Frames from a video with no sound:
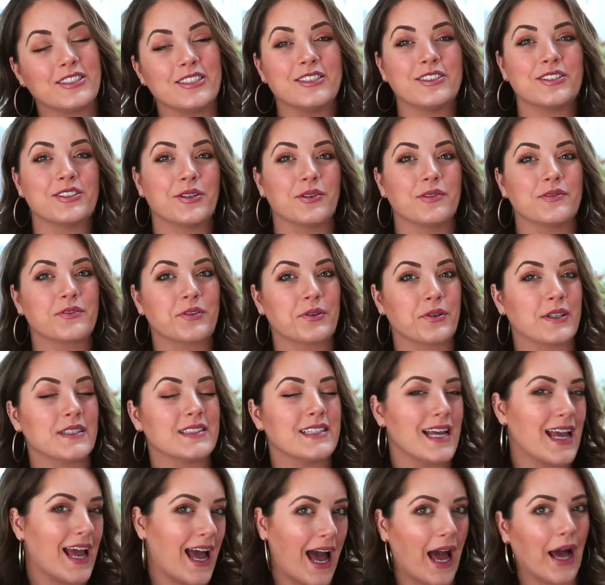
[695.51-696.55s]
And so of
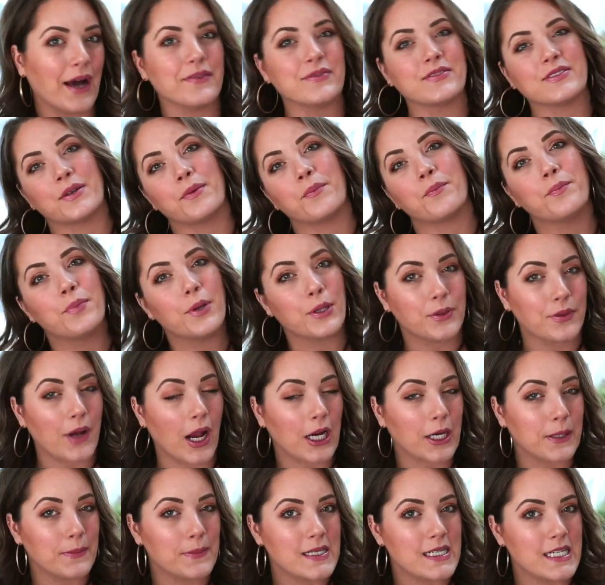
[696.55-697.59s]
course I have some book
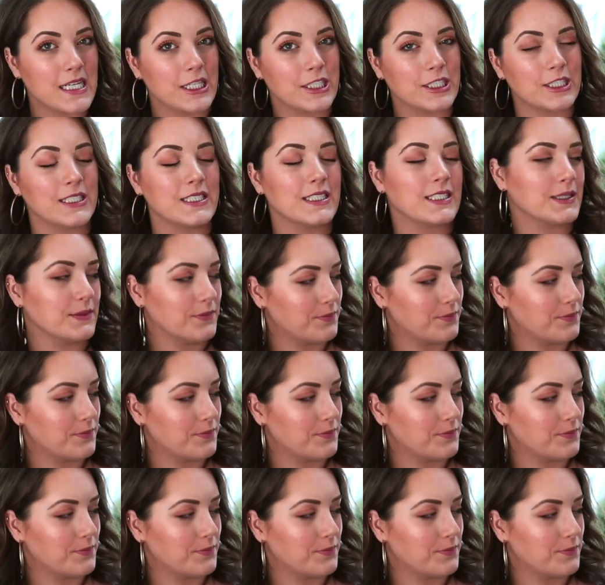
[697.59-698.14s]
recommendations